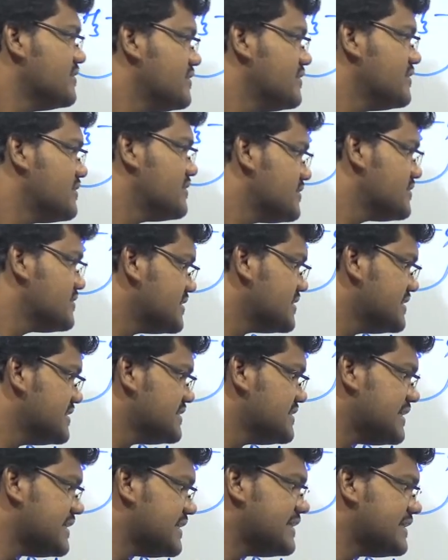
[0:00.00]
See, this
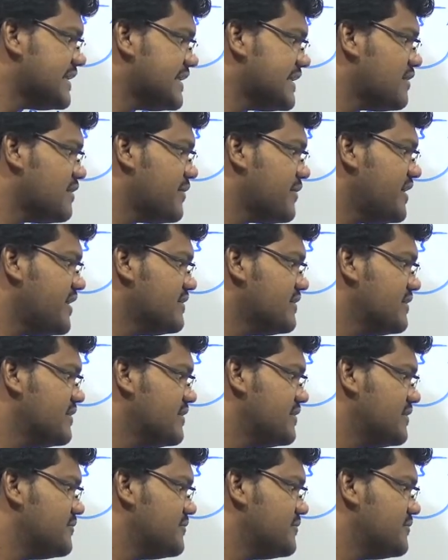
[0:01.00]
is ethanamide.